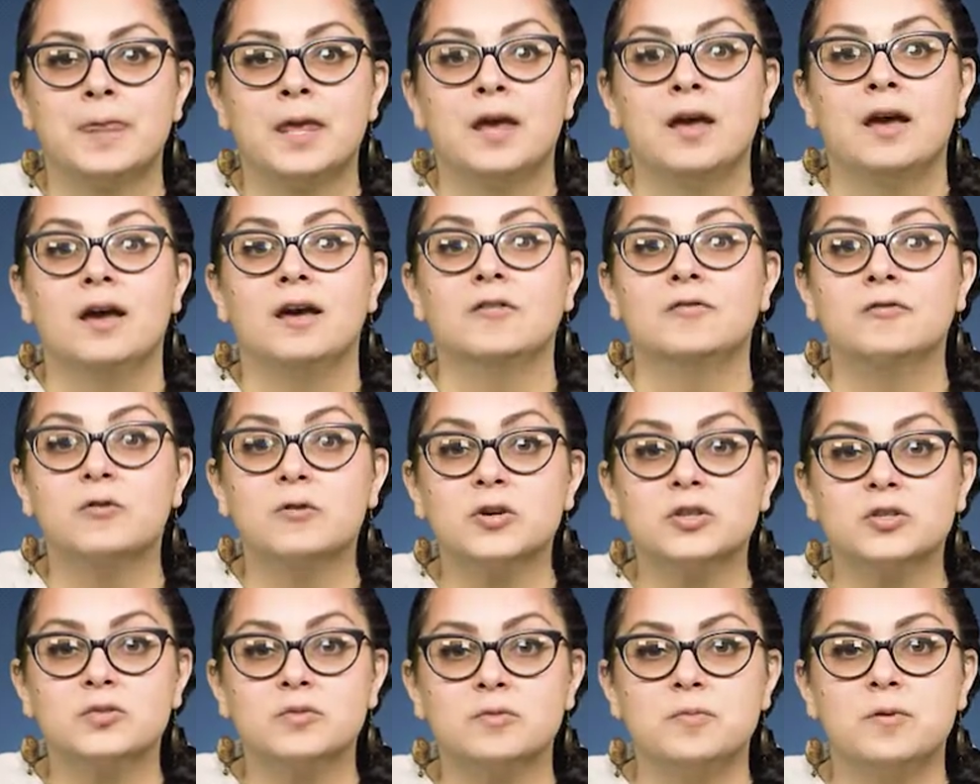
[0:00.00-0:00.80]
And of
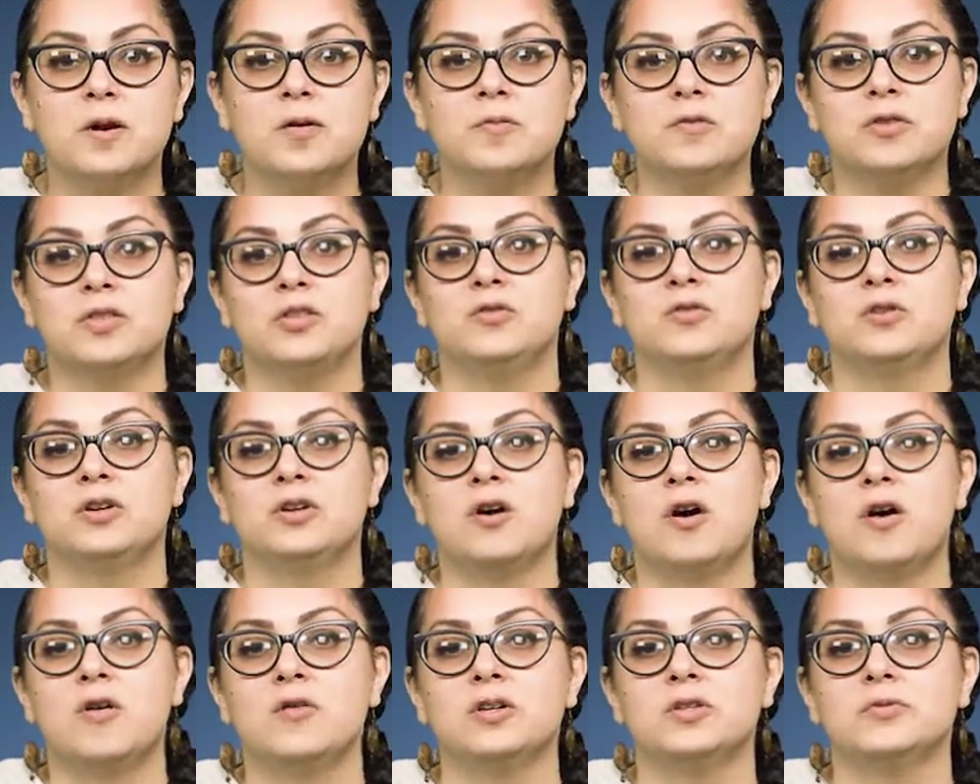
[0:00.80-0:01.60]
course, remember that you can
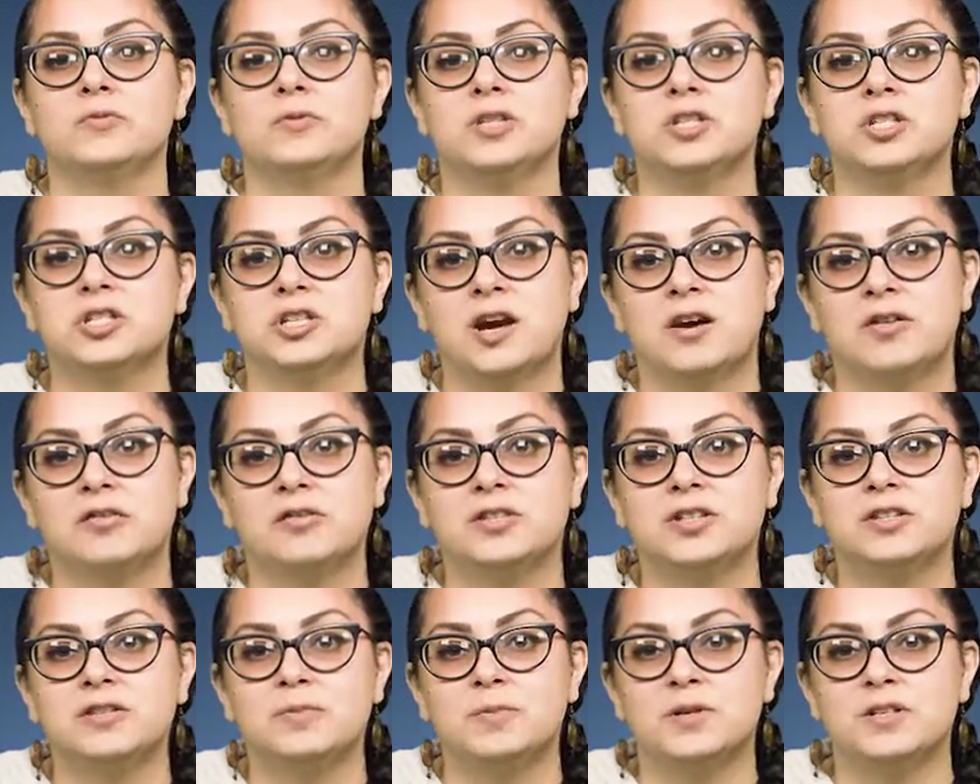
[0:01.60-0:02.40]
always reach out
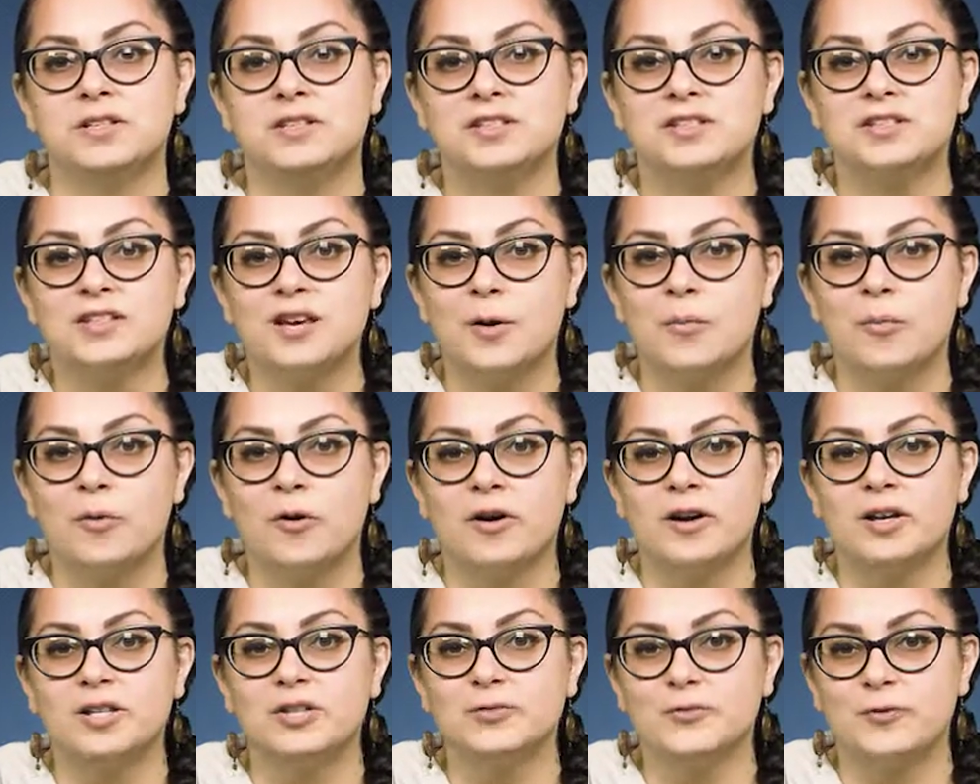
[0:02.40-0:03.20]
to the business
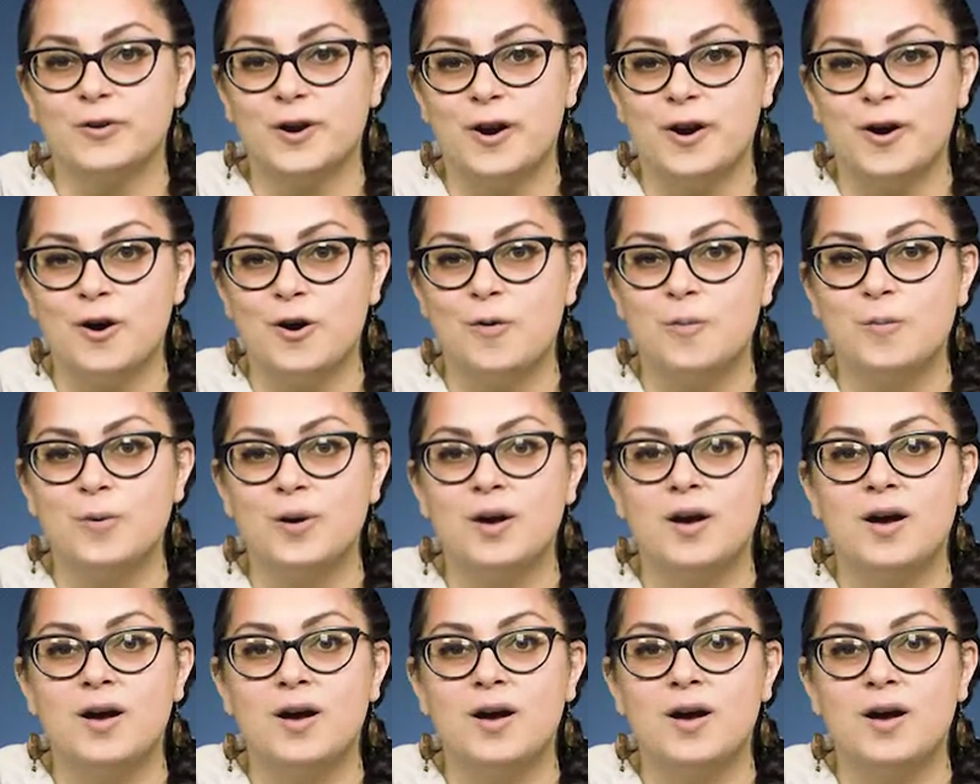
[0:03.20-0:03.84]
librarians for help.